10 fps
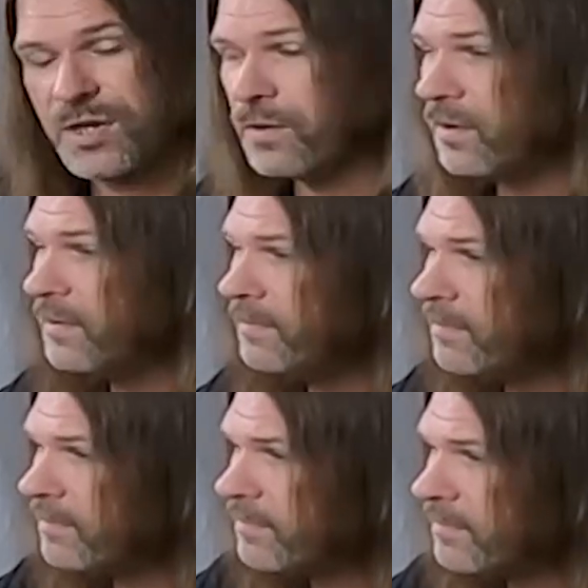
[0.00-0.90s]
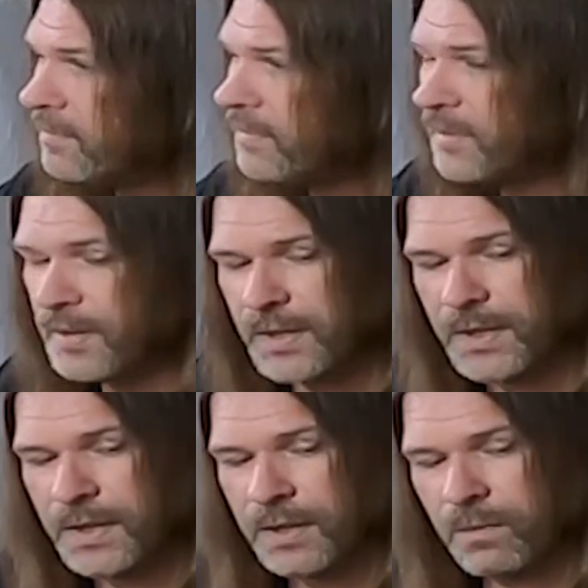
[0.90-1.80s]
chord
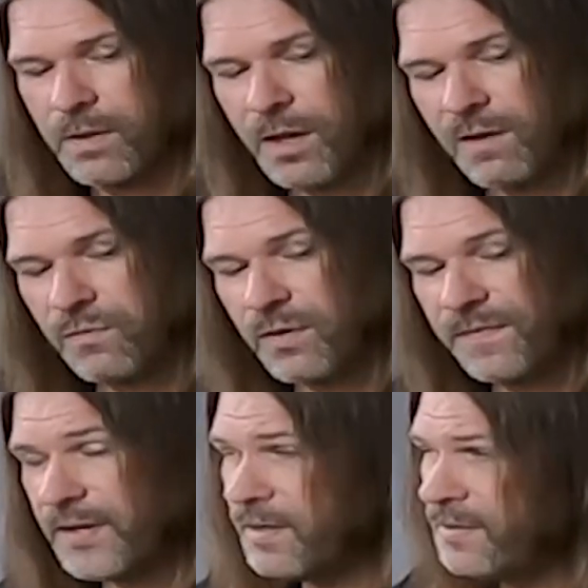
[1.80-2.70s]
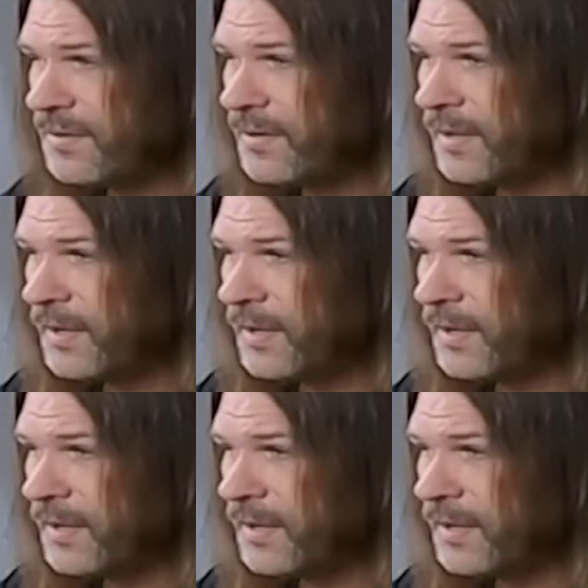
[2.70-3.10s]
with all 4 fingers,